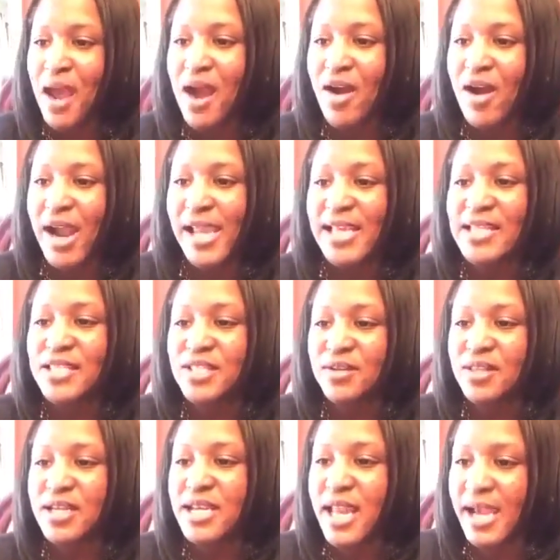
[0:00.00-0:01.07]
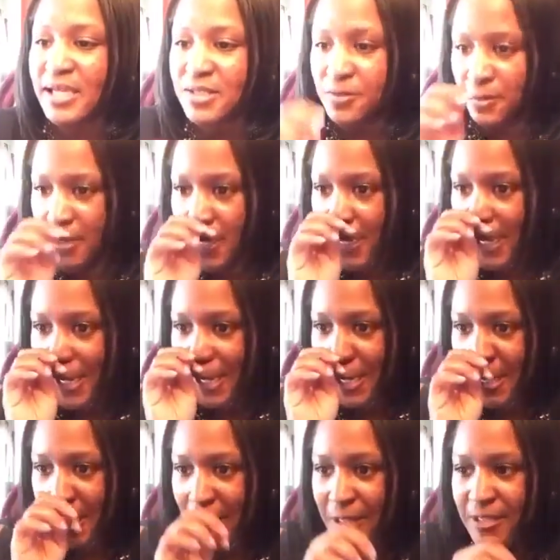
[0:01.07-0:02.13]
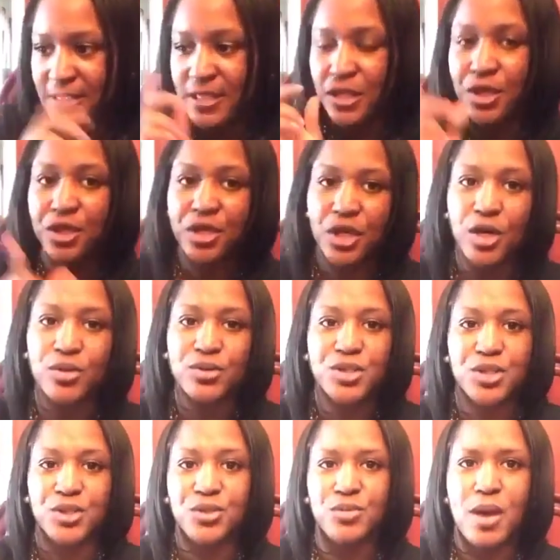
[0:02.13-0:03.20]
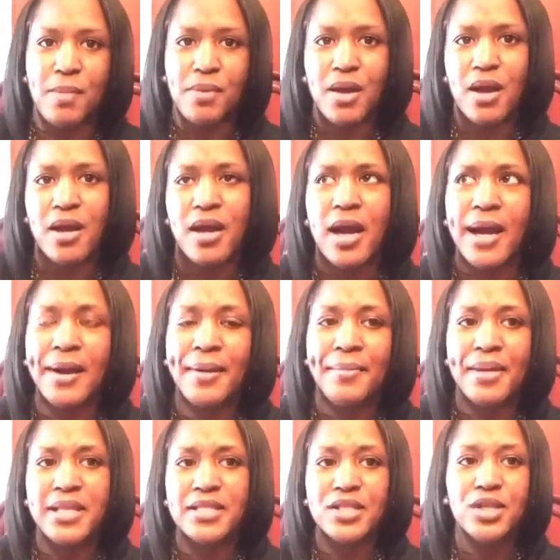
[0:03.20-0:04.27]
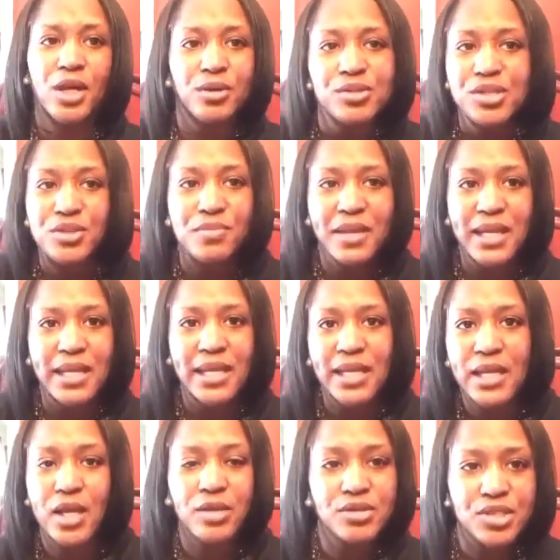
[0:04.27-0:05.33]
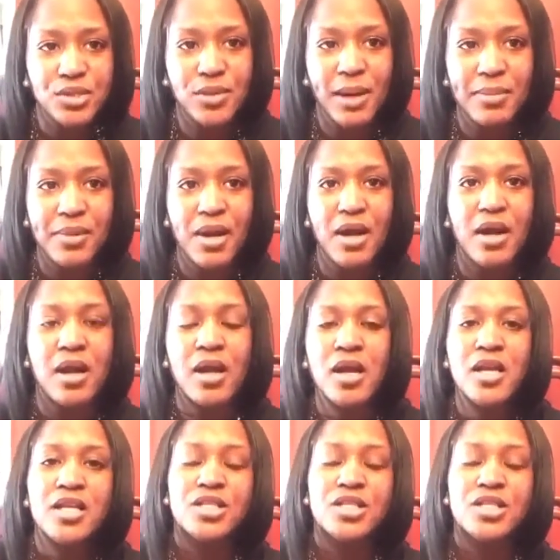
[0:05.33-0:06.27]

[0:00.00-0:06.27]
All right, and so the next one is GoToWebinar. It's GoToMeeting, GoToWebinar.